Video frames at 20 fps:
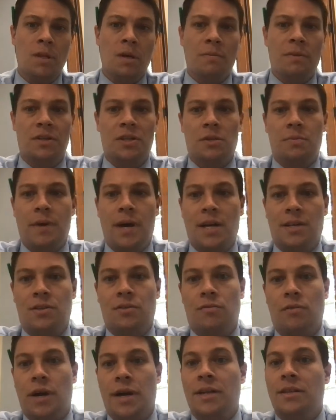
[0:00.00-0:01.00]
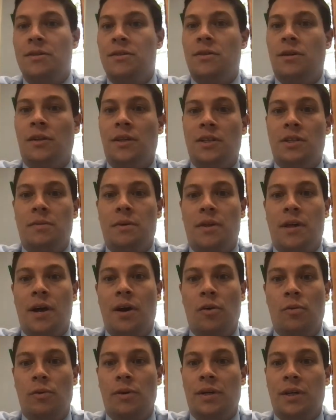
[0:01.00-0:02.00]
Mrs. Passa writes, Elizabeth
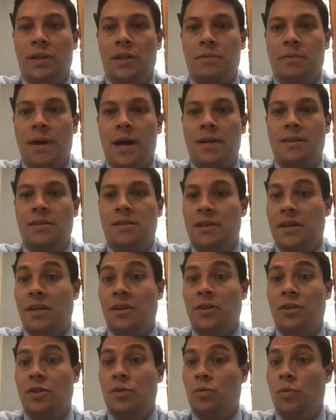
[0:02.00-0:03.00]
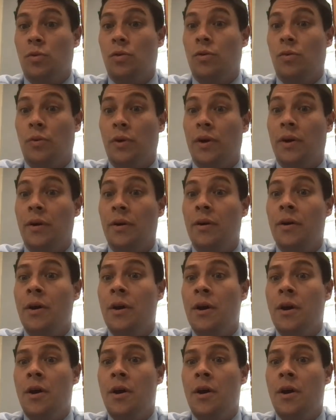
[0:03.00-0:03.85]
Hellwig is Passa's English Award winner.